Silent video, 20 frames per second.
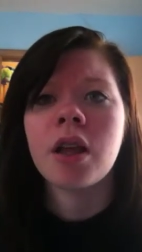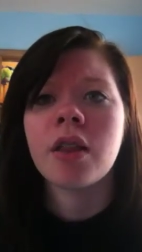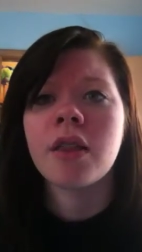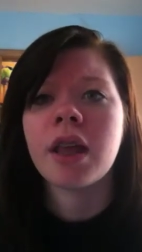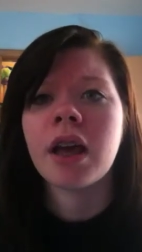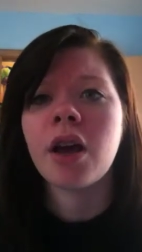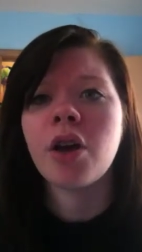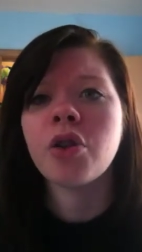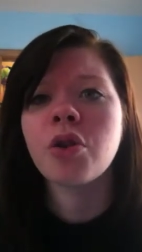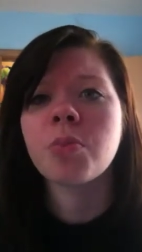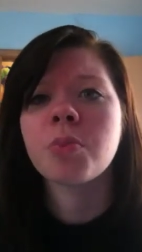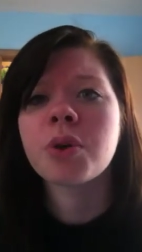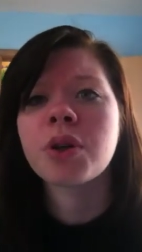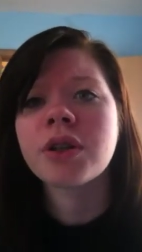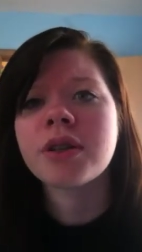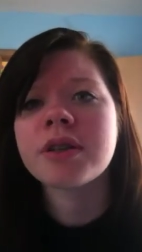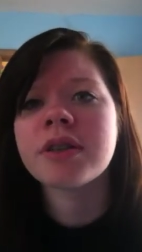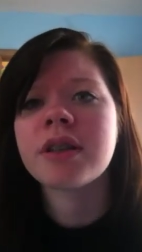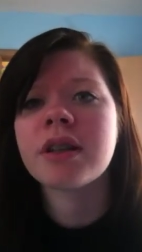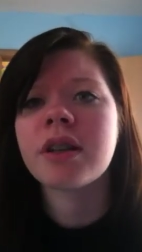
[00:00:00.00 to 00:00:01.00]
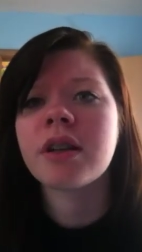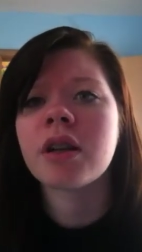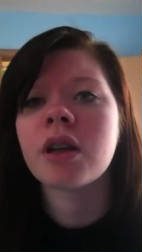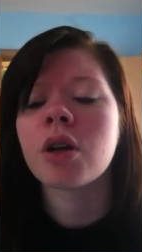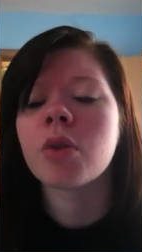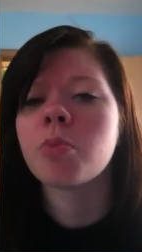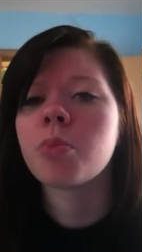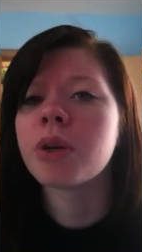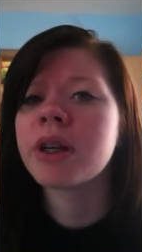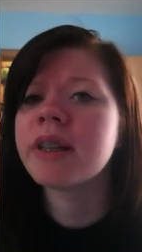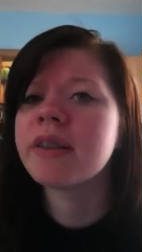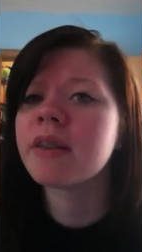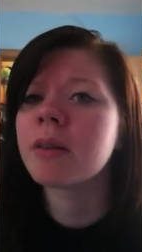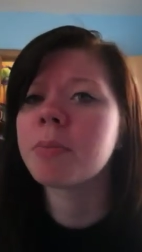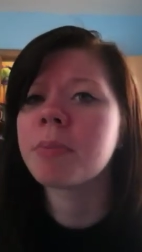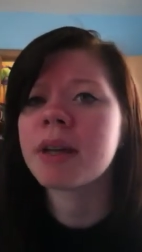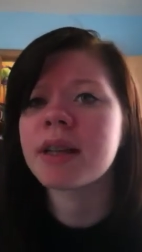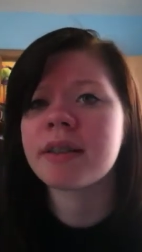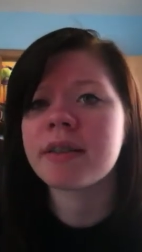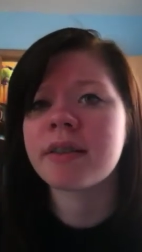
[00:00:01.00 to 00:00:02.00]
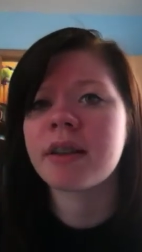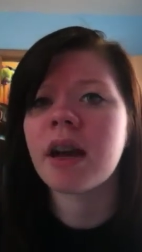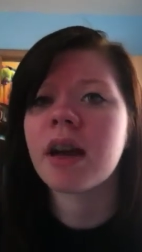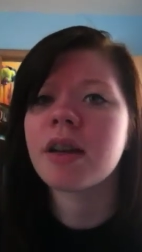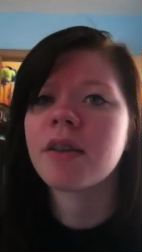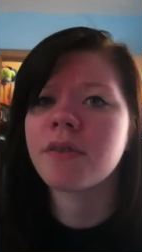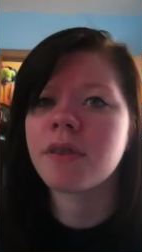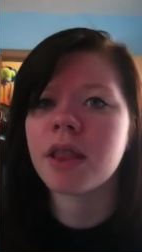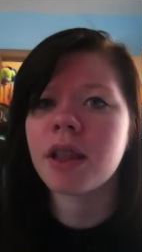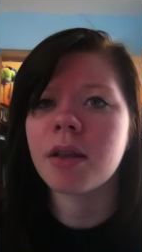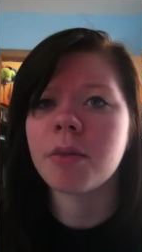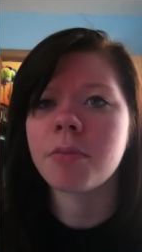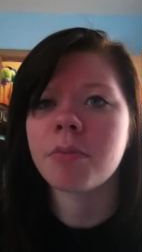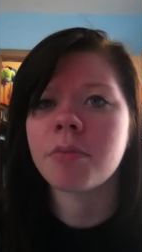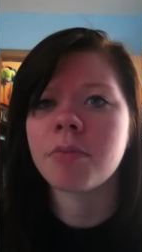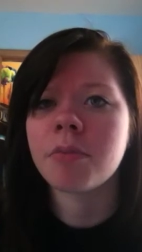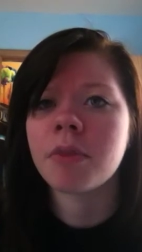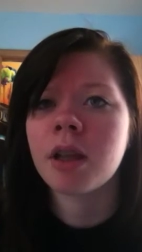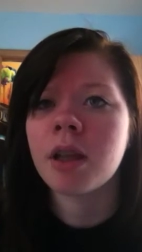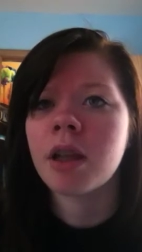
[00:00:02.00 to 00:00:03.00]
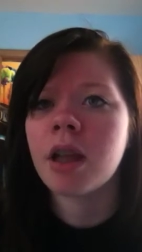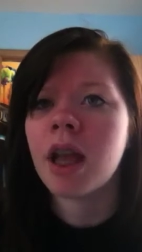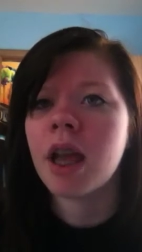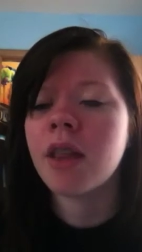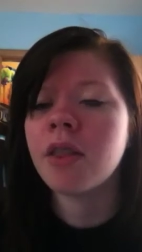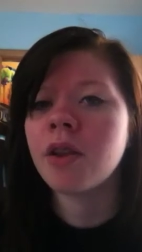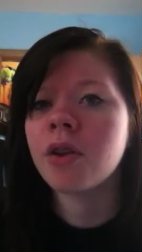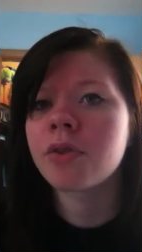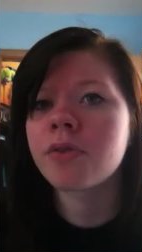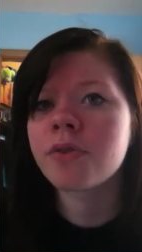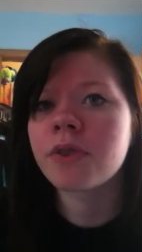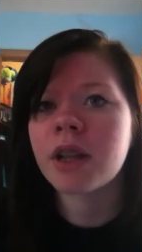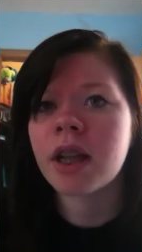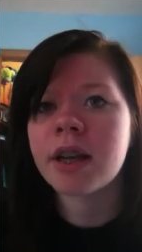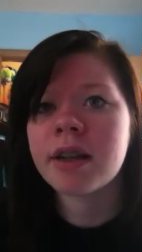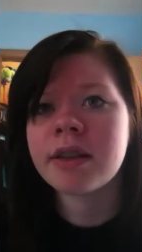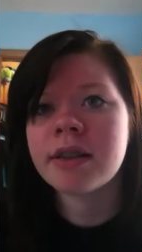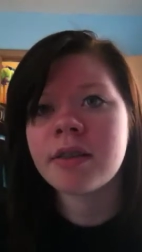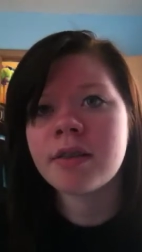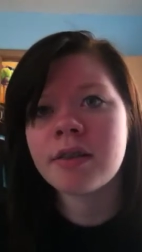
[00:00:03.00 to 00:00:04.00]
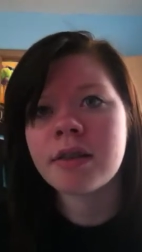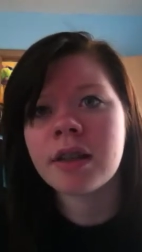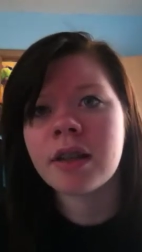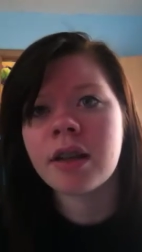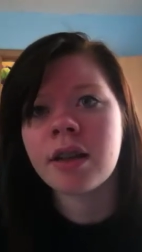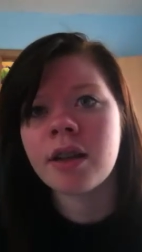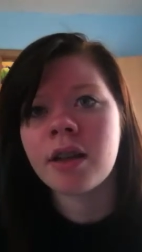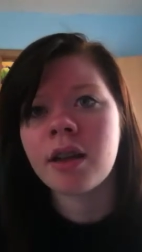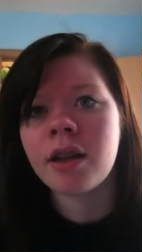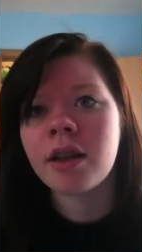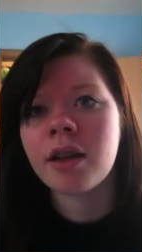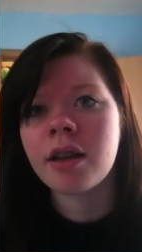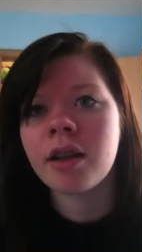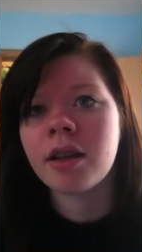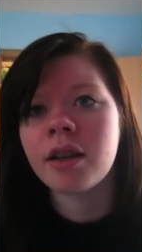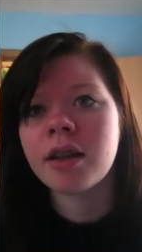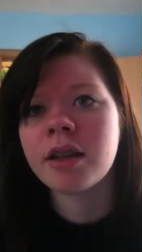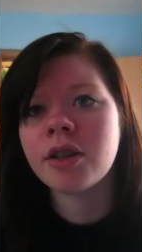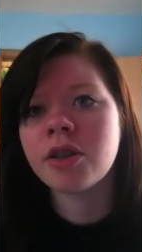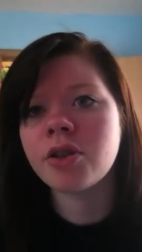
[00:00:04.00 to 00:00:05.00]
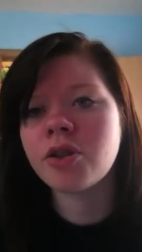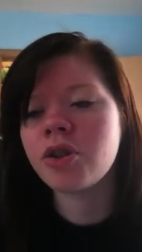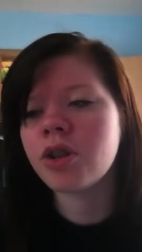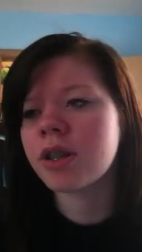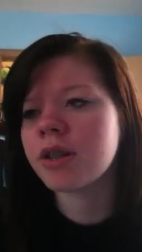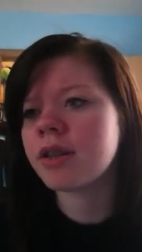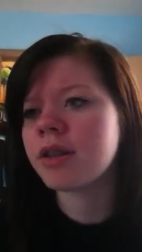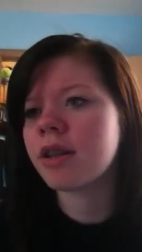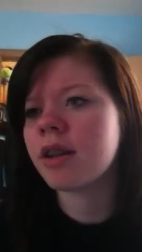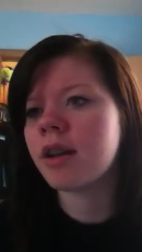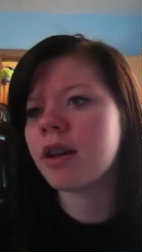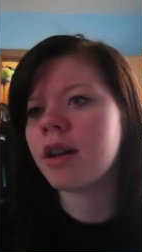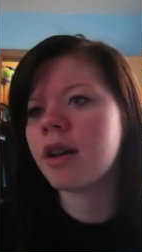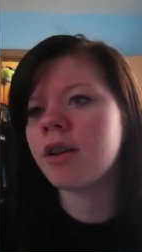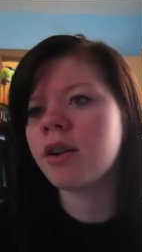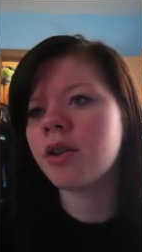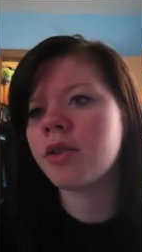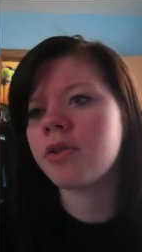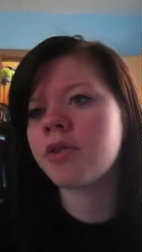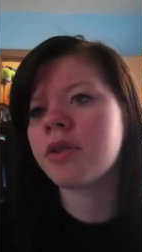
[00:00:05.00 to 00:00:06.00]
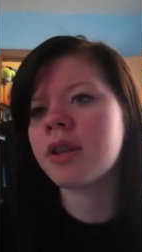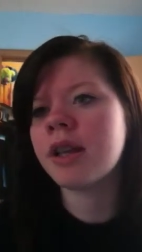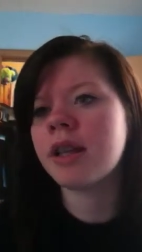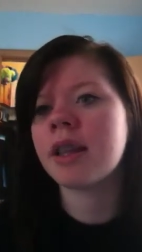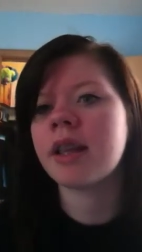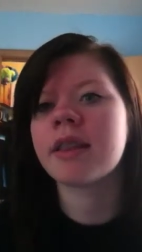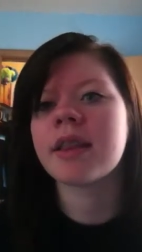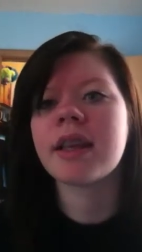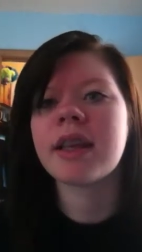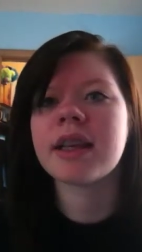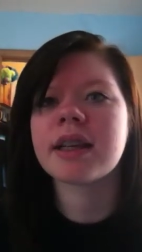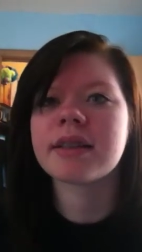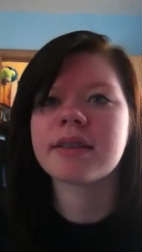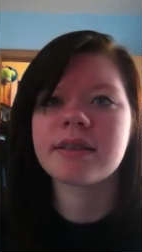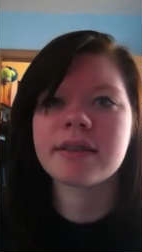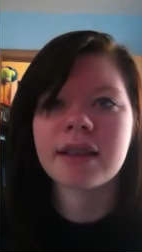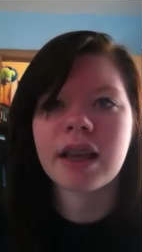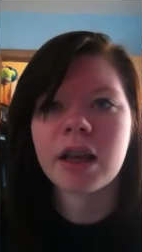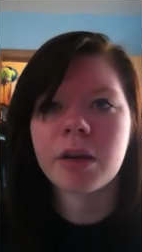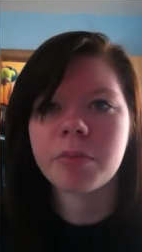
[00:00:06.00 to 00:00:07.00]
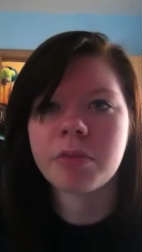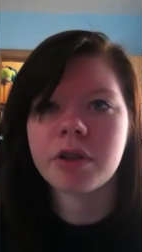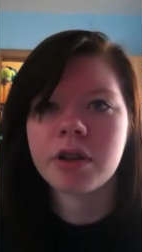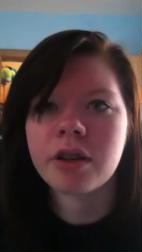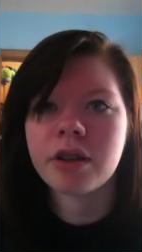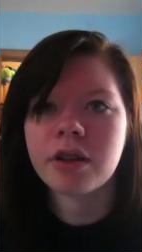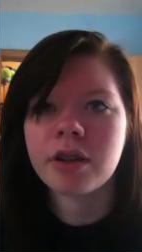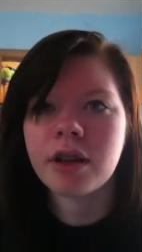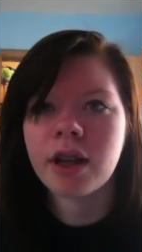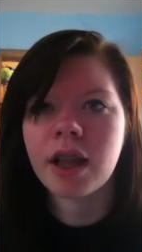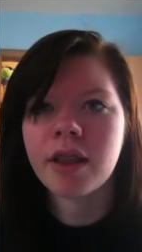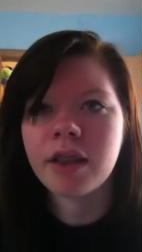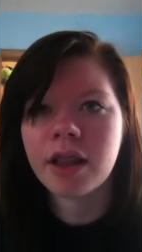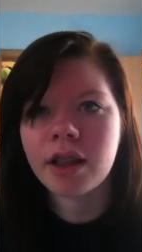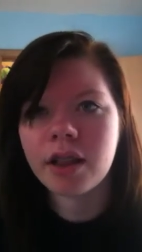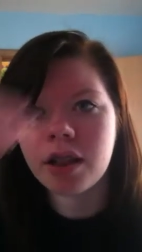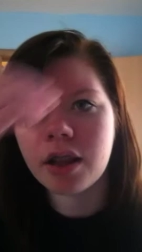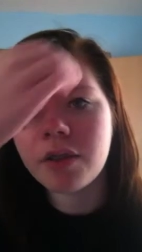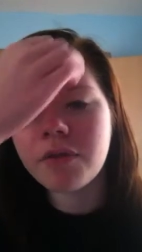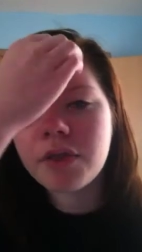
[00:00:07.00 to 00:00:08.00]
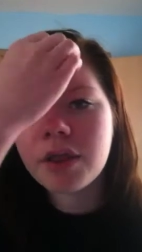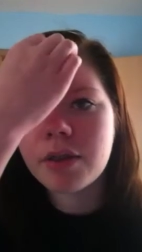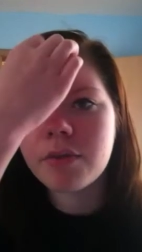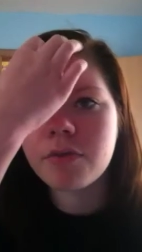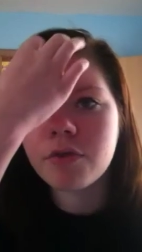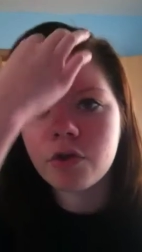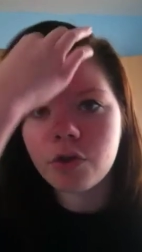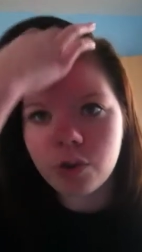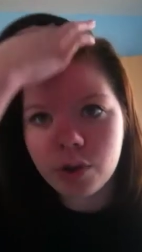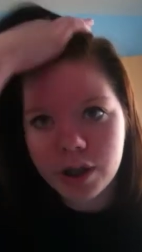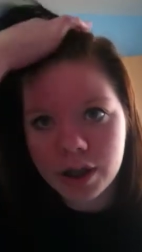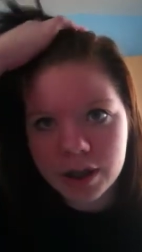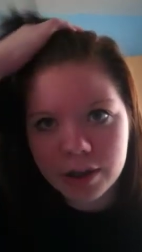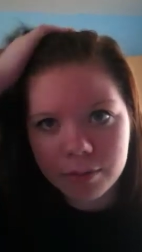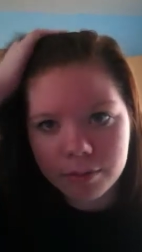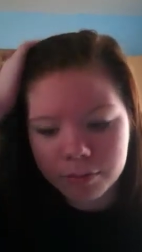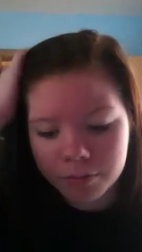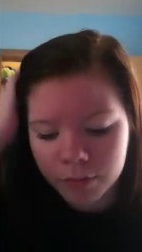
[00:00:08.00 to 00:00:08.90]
that other person brings the best out of them, and their flaws is just another thing that they accept, and they love them for it.